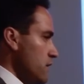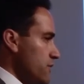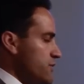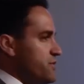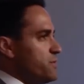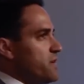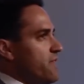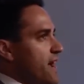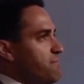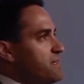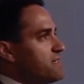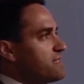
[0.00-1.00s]
They're doing
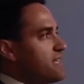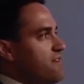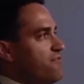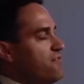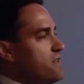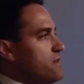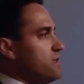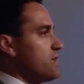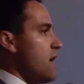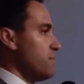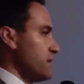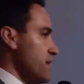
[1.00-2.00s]
that because they feel an
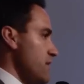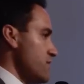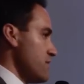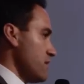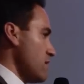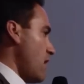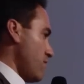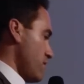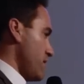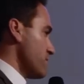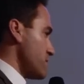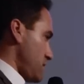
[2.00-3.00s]
obligation to cover
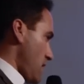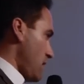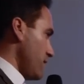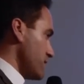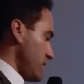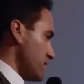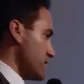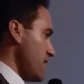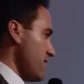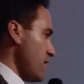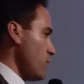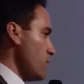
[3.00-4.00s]
themselves and
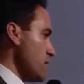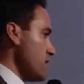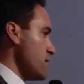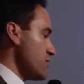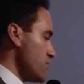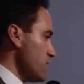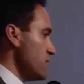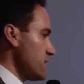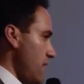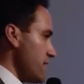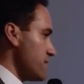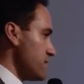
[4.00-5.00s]
say that we issue these
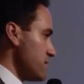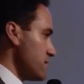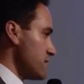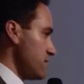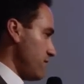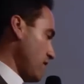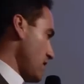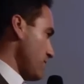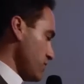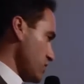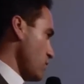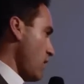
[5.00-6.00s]
licenses to the very
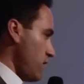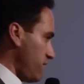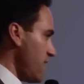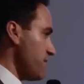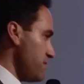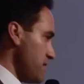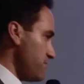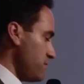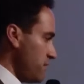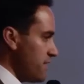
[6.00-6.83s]
most qualified people,